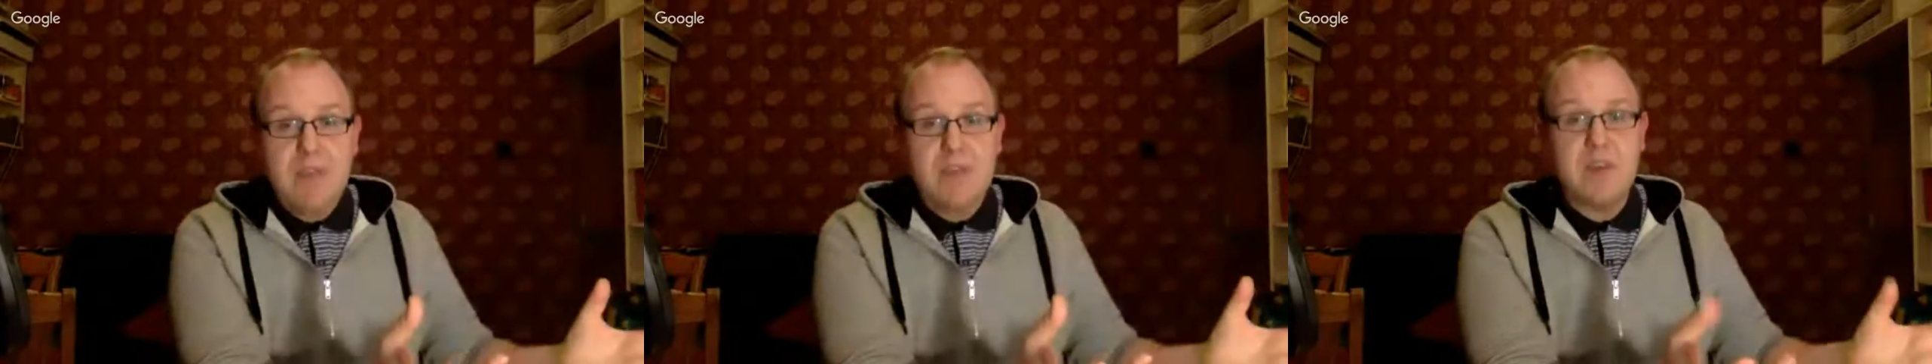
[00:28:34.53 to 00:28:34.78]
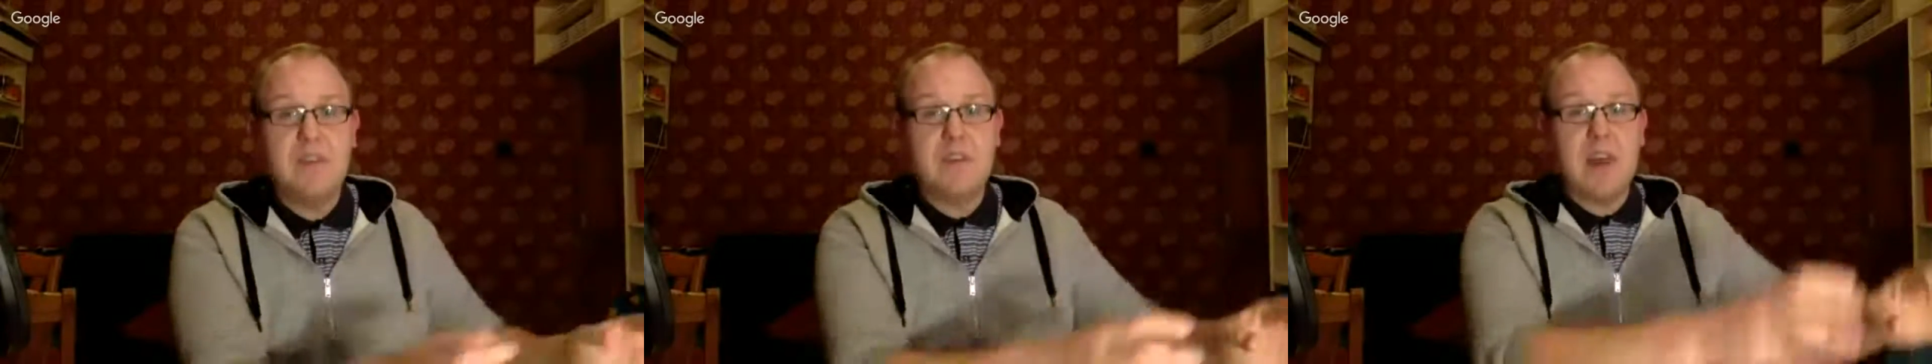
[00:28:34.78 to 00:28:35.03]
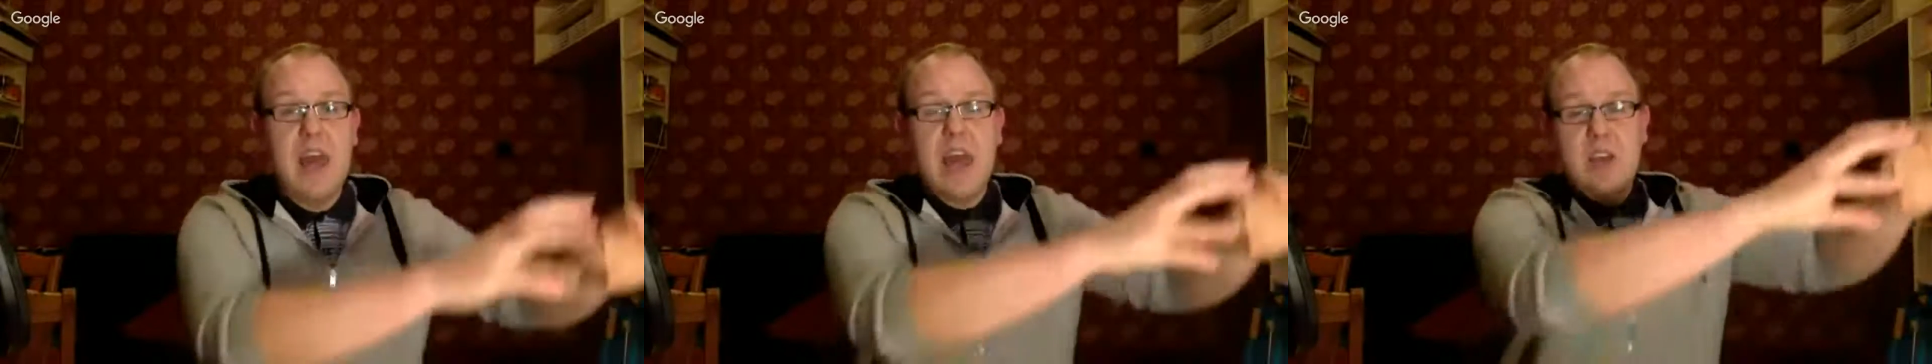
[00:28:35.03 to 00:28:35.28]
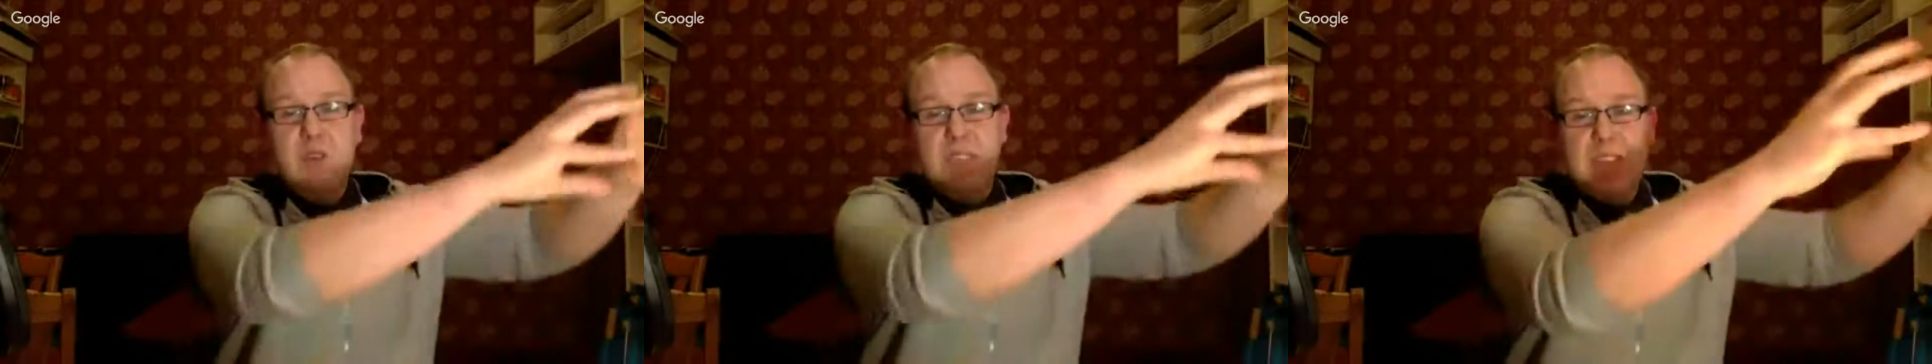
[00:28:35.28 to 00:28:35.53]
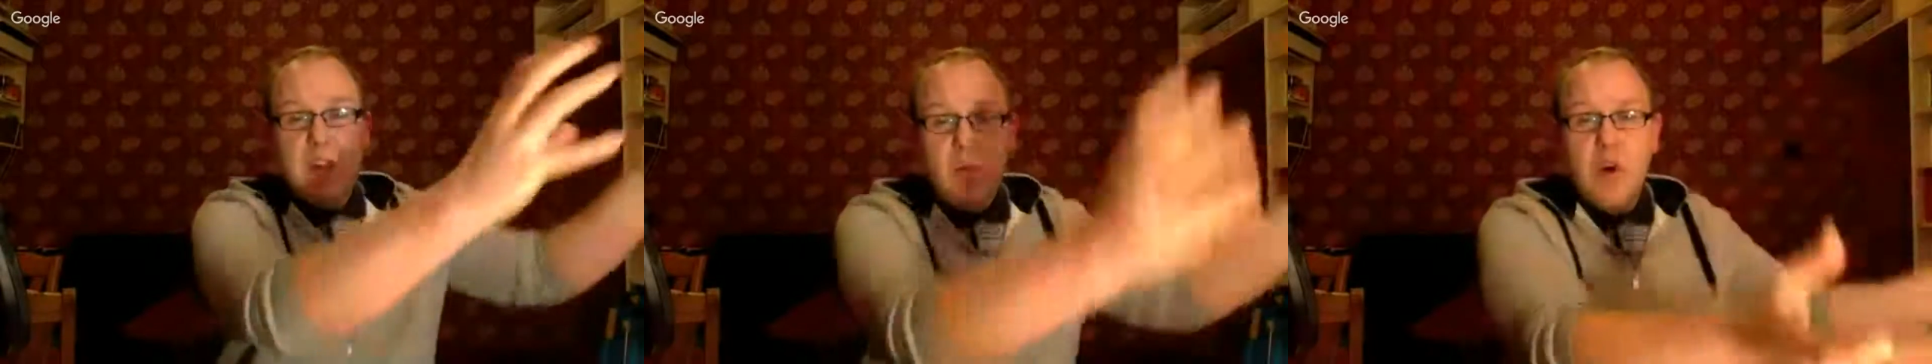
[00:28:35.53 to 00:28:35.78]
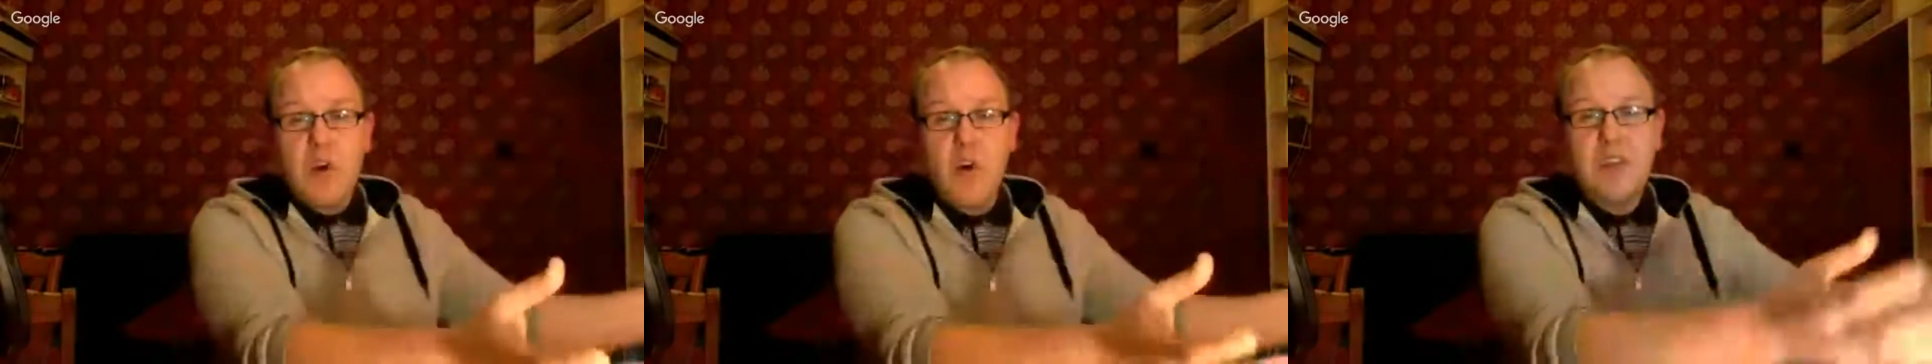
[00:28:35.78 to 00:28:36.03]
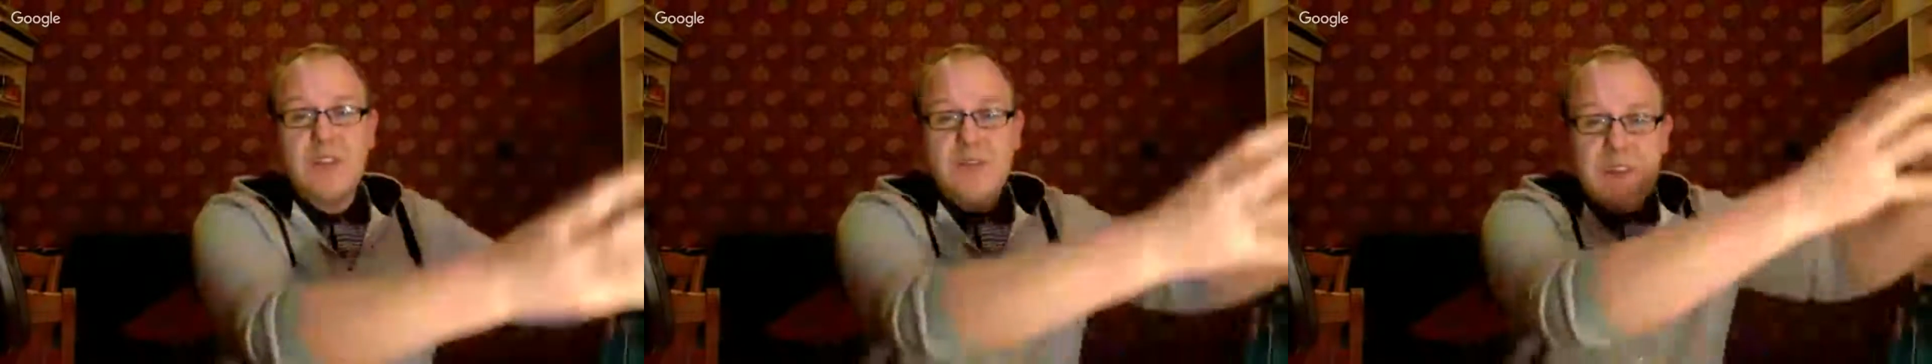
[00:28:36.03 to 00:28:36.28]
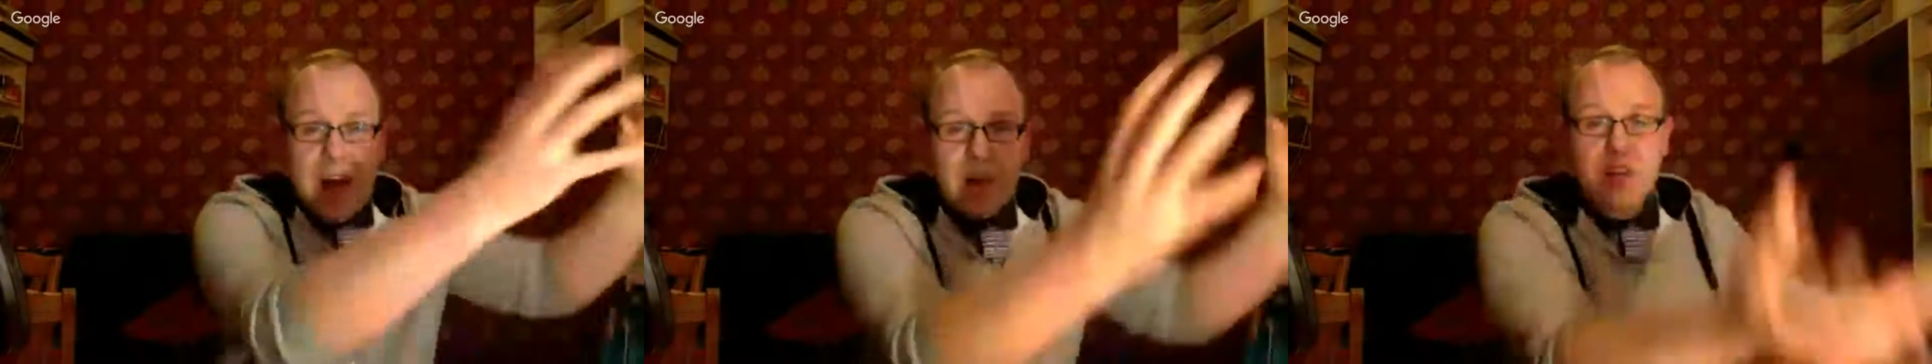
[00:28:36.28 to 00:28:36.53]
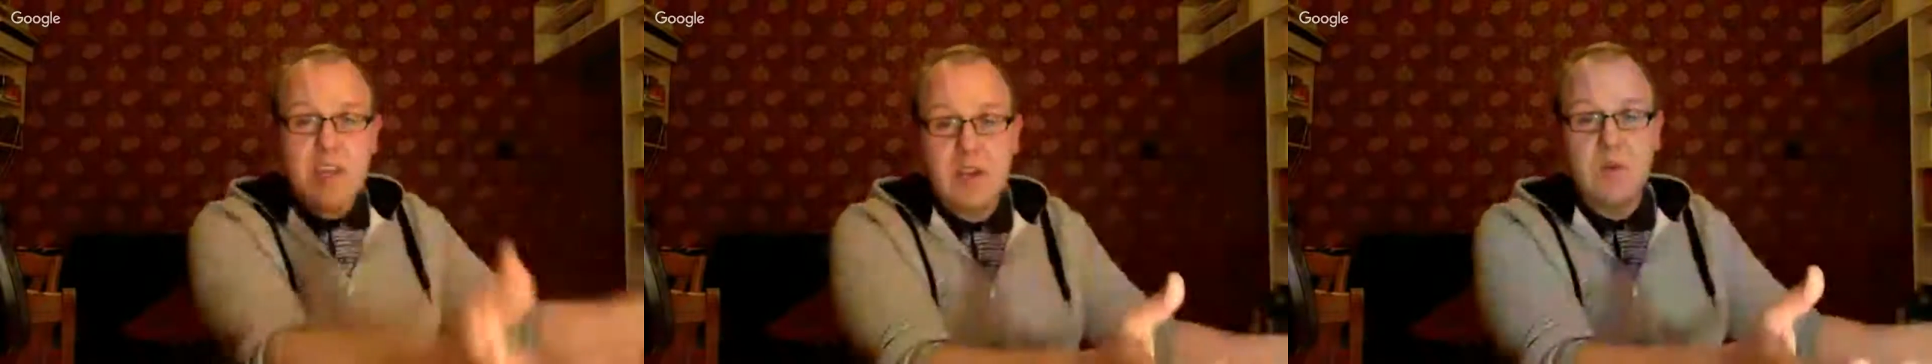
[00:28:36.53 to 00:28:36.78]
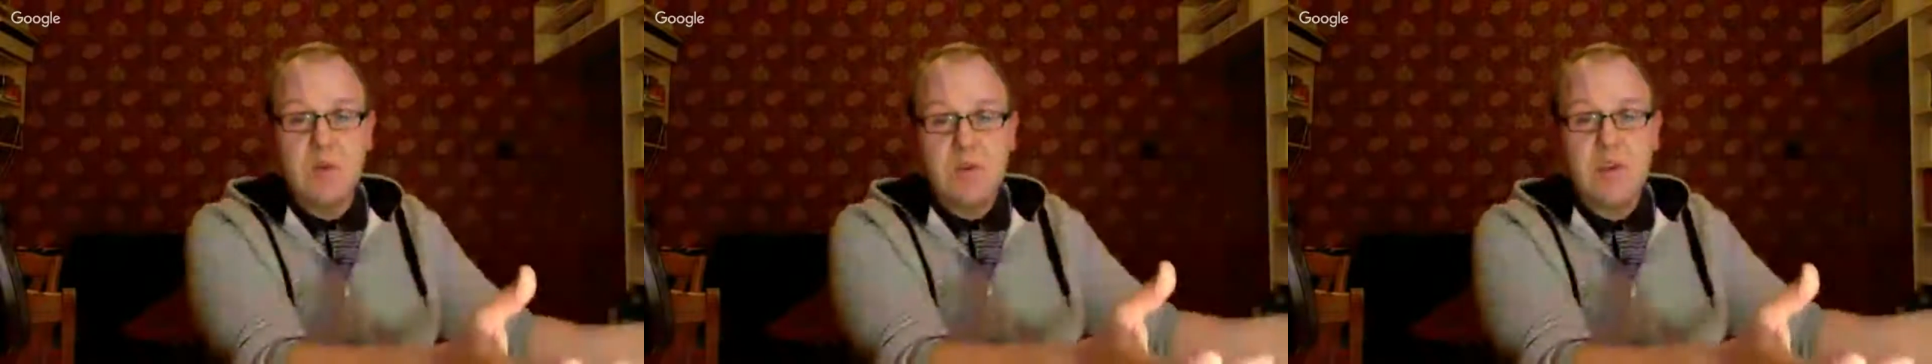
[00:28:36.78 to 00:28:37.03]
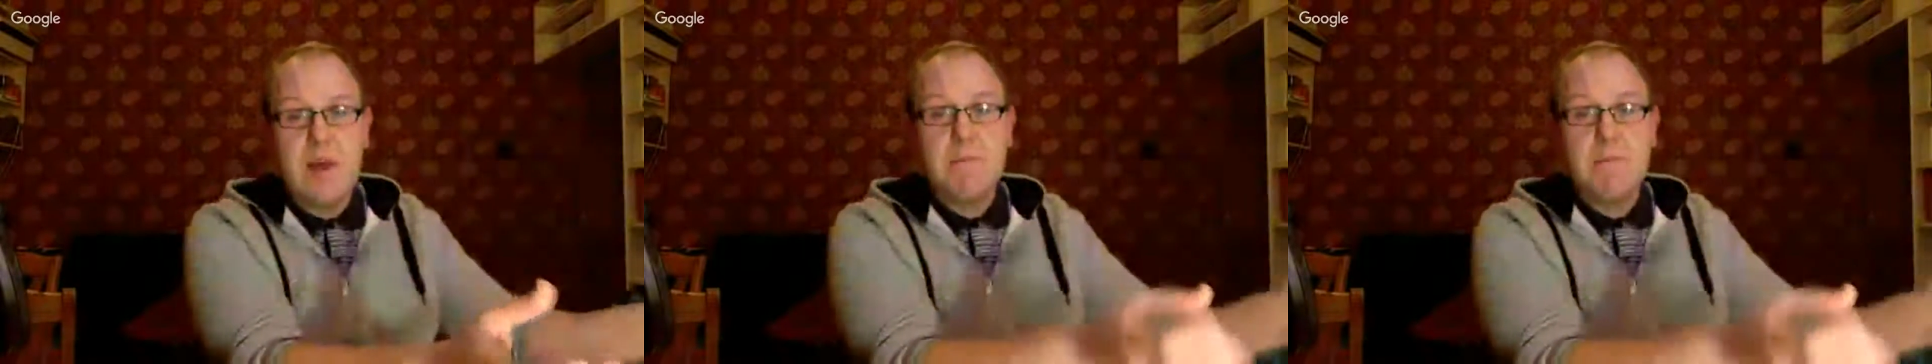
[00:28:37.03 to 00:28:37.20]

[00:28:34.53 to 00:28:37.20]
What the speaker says: He's saying you still want all these values